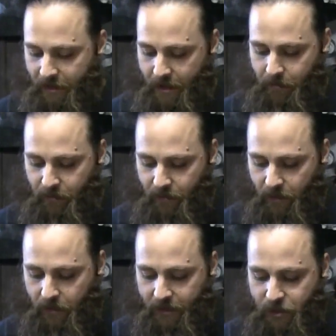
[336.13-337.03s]
up.
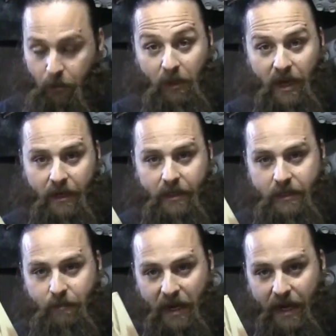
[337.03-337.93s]
Clinching block
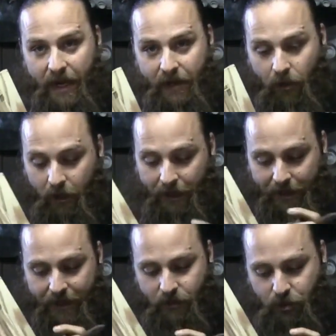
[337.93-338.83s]
is behind our
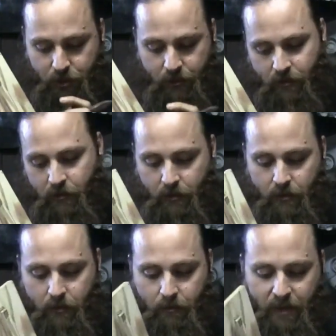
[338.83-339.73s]
clinch
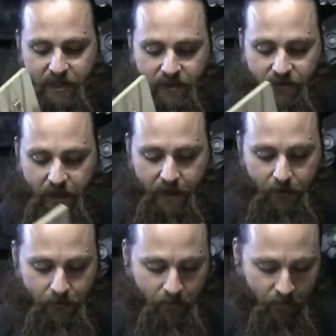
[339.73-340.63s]
piece of the nail.